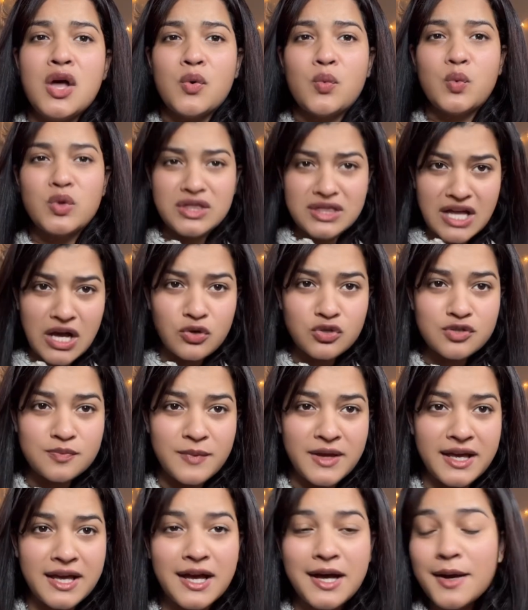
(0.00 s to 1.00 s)
without
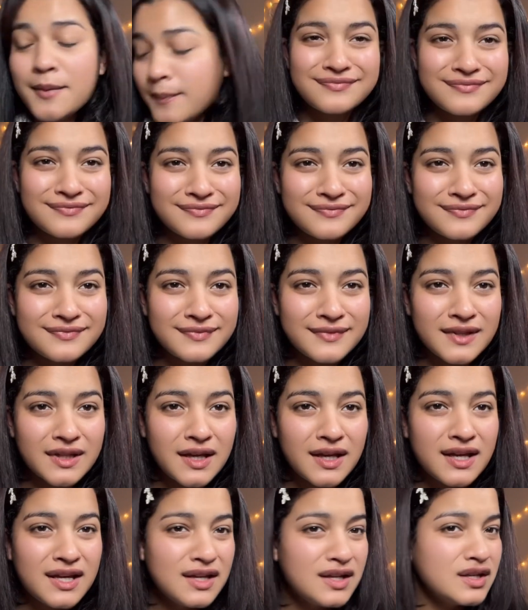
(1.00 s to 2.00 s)
makeup.
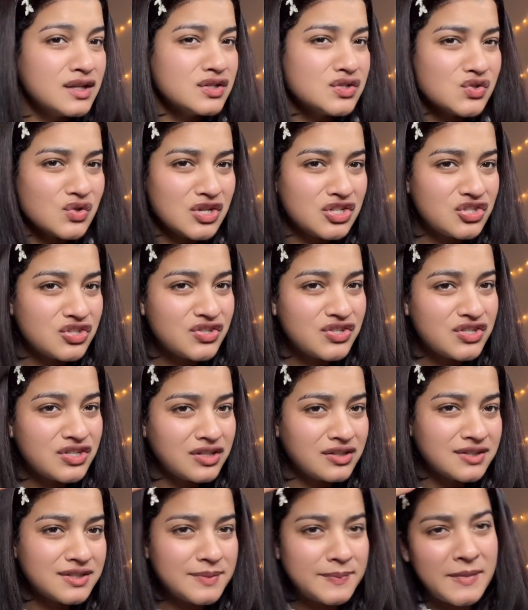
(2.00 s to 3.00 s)
So I just
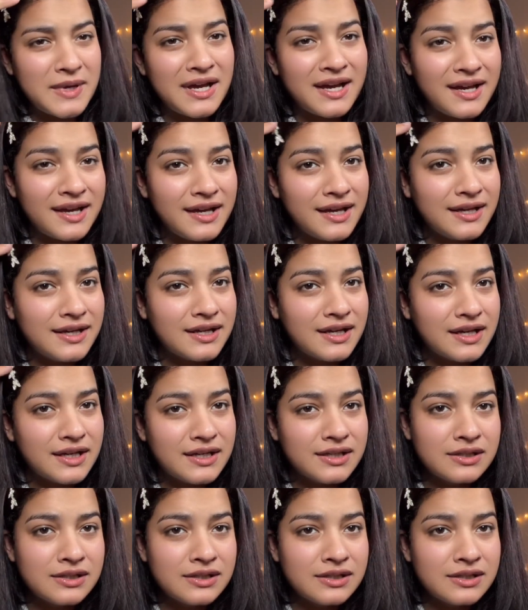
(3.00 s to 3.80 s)
tucked my